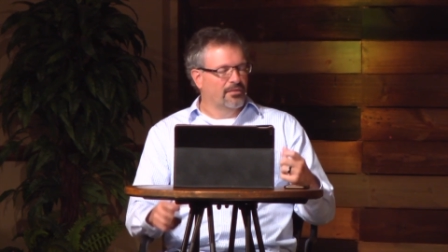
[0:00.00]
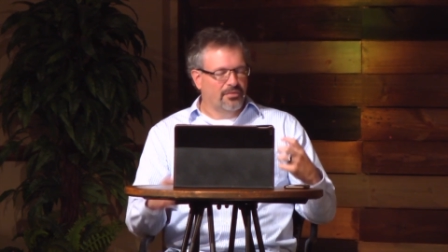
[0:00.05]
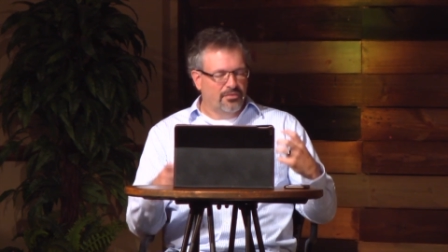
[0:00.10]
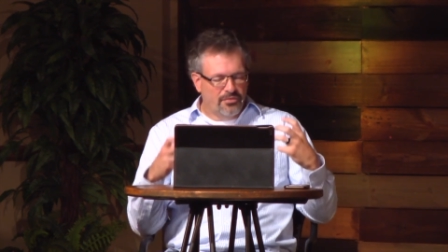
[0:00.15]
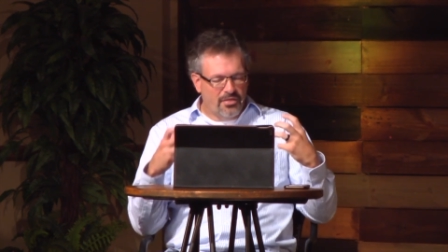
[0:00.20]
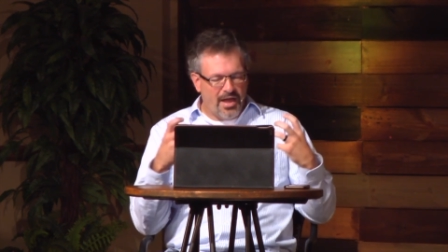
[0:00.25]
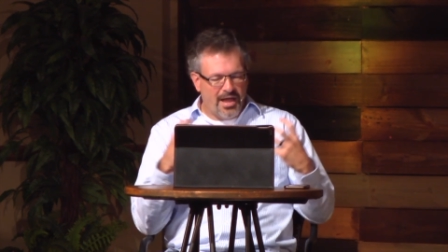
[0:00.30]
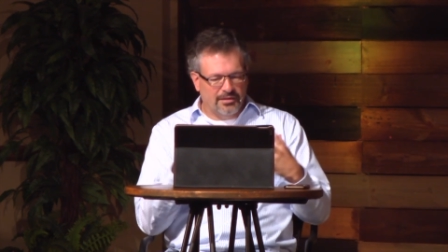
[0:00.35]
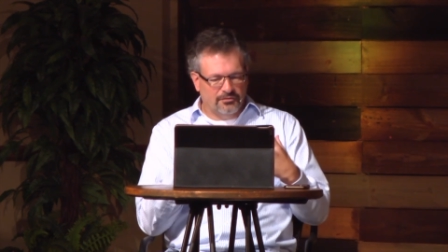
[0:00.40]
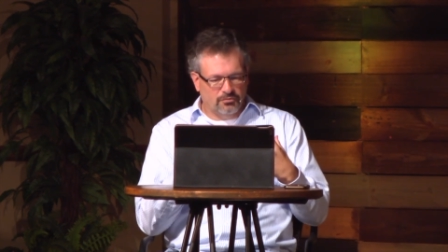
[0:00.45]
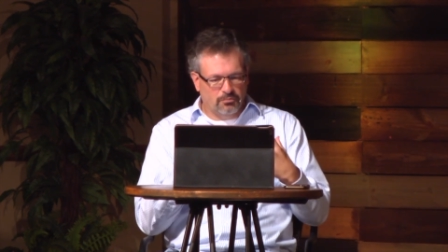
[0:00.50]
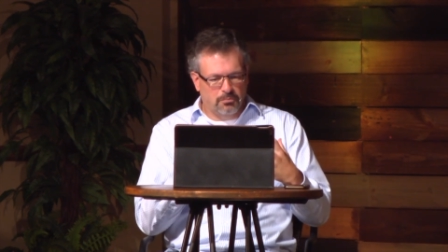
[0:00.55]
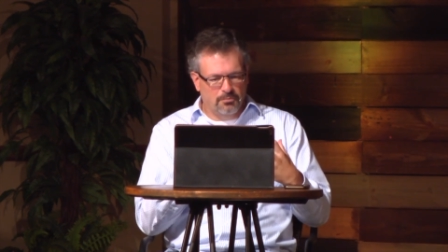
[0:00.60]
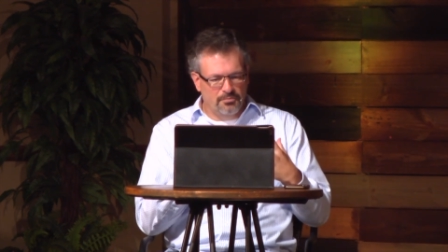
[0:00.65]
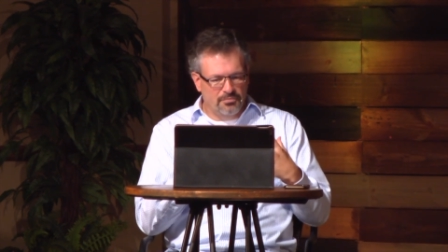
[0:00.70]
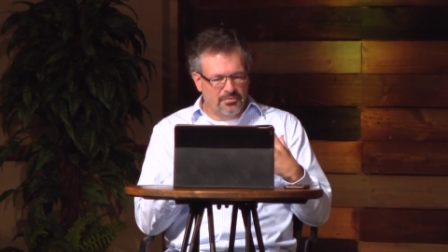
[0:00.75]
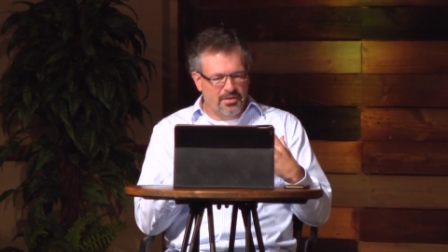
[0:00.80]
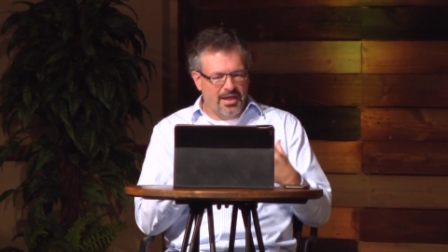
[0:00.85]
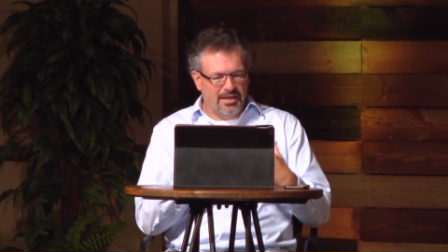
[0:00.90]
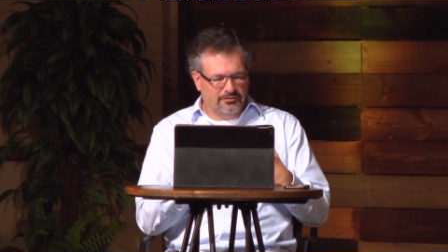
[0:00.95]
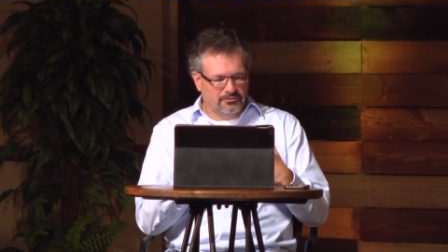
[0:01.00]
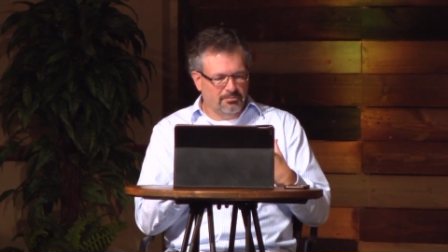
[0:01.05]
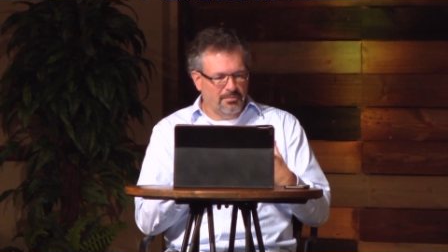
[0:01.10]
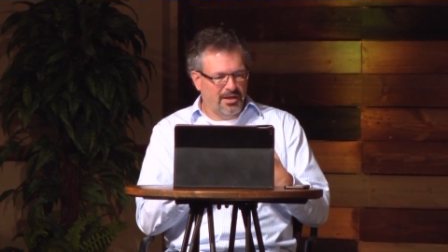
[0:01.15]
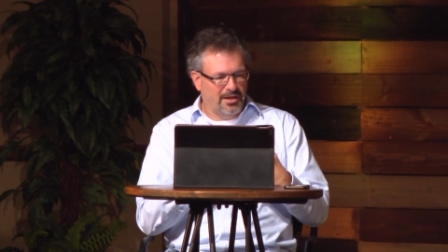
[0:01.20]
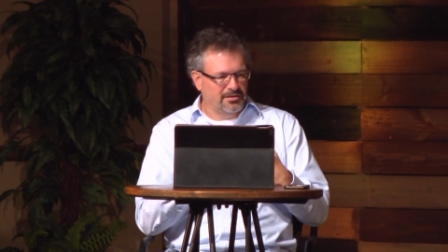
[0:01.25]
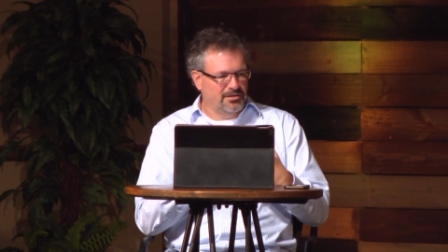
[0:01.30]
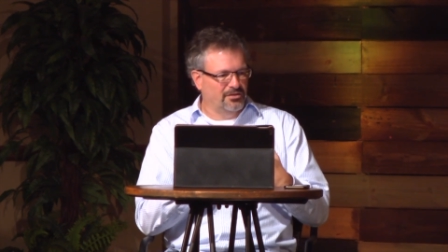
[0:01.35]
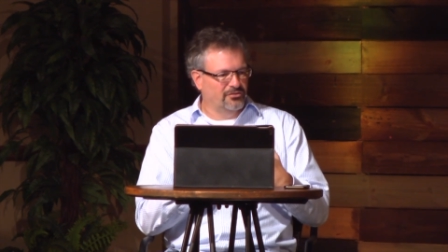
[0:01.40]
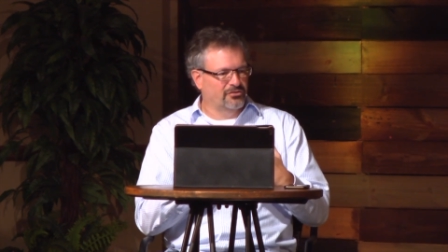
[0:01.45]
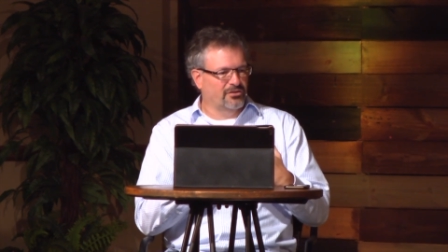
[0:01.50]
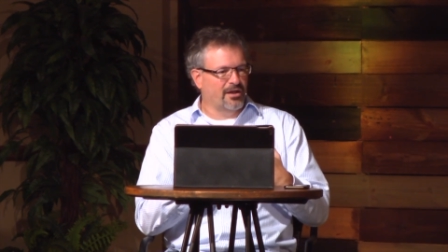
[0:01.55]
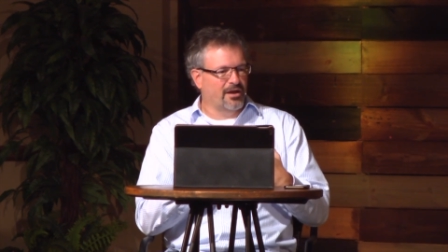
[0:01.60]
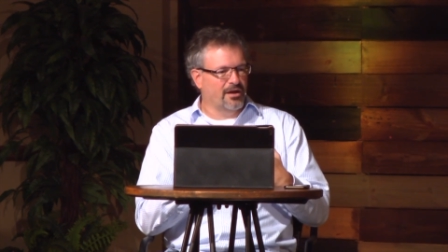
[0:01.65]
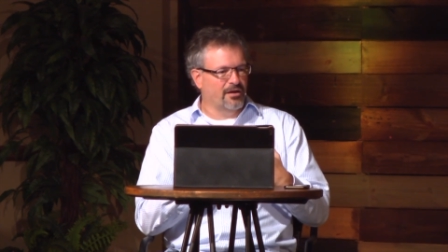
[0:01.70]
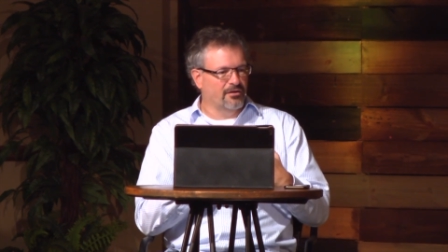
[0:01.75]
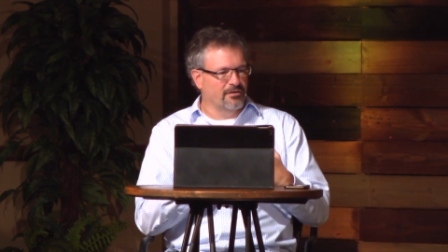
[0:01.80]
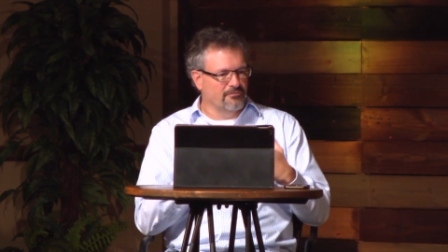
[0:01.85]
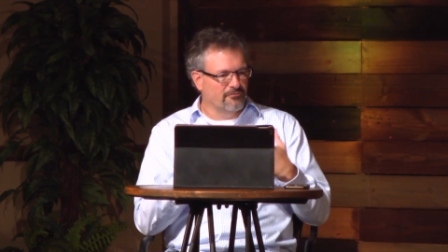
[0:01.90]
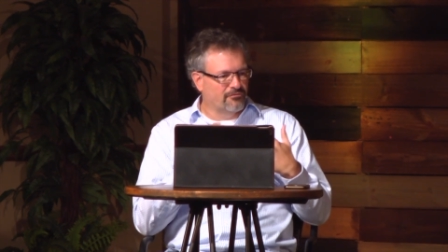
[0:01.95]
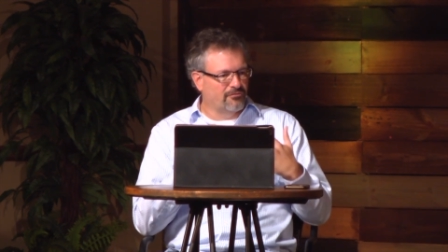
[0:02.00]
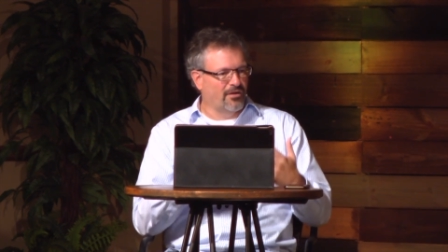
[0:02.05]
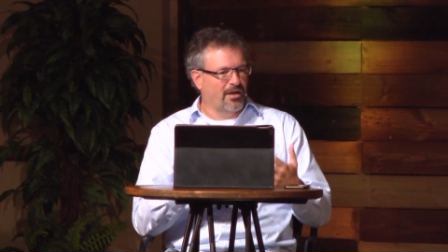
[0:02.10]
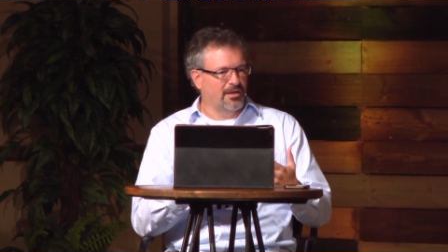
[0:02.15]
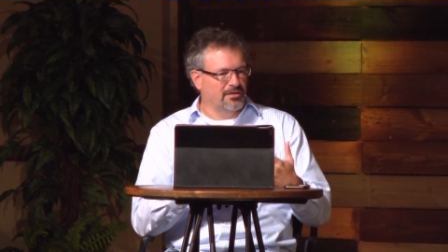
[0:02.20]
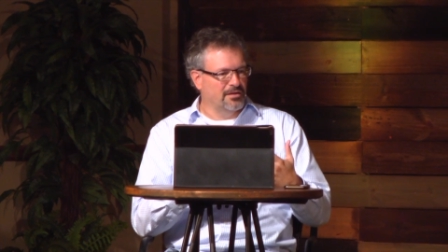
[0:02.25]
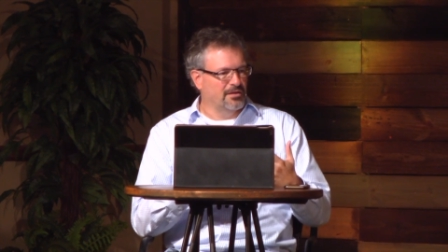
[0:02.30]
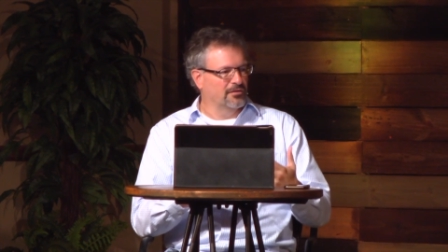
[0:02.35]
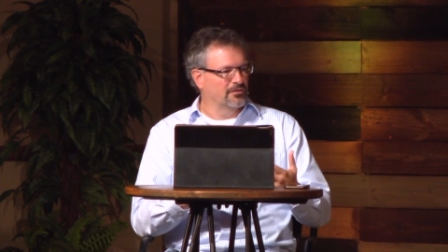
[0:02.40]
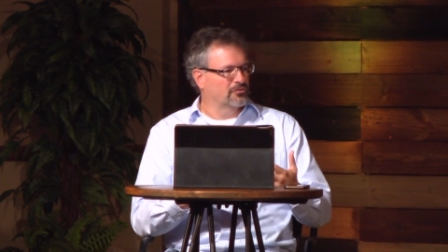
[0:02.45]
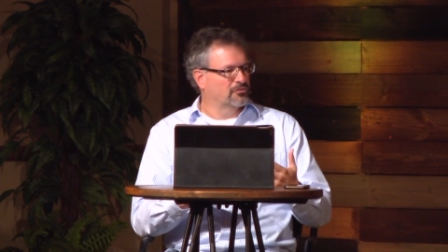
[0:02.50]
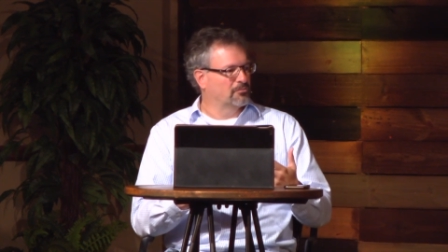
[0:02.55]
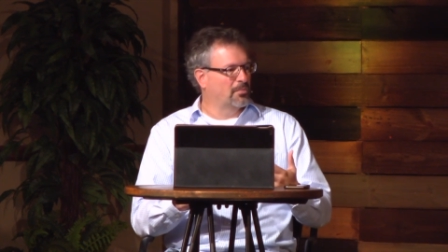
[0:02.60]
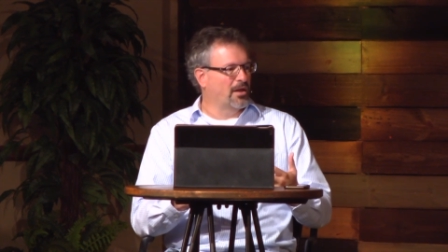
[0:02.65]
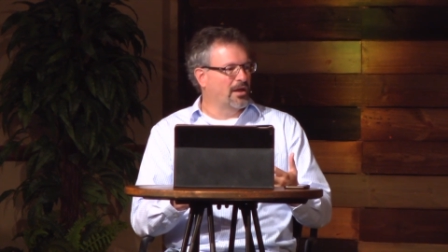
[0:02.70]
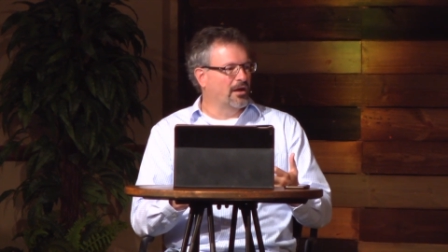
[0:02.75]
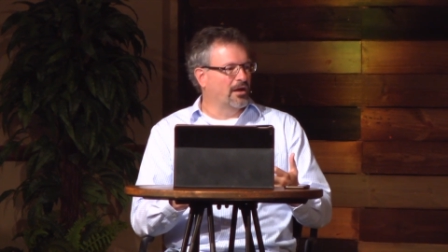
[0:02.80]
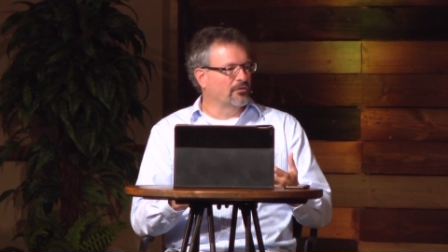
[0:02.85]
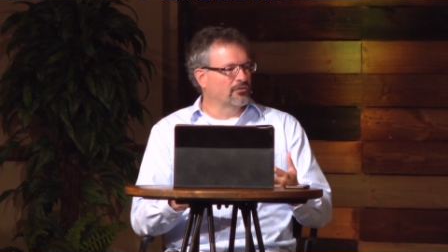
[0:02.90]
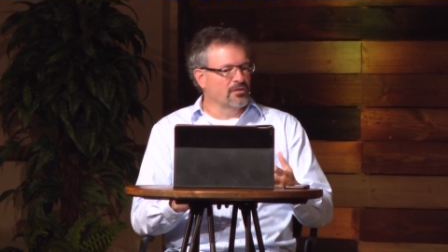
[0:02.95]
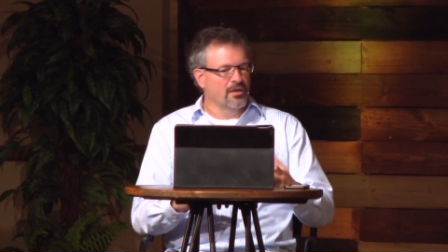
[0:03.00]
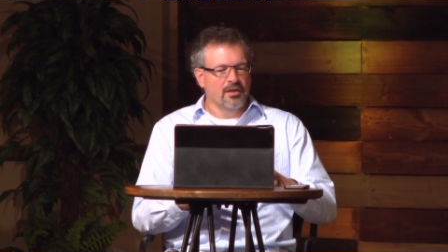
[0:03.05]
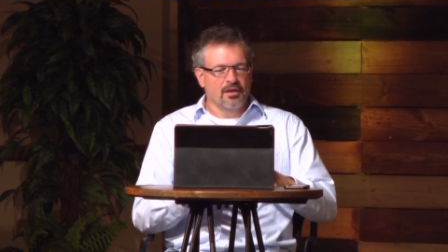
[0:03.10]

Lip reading: That's my desire in finding a spouse.